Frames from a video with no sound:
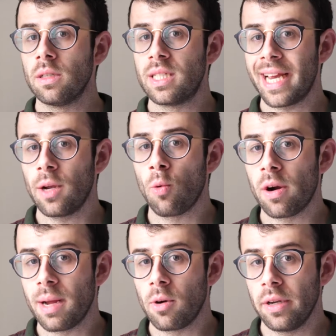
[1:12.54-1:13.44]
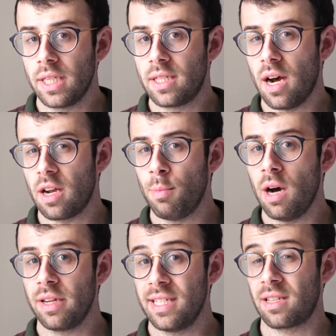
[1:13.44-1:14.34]
The second word I'm going to talk
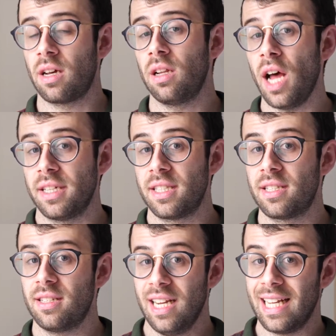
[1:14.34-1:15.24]
about is Klutz,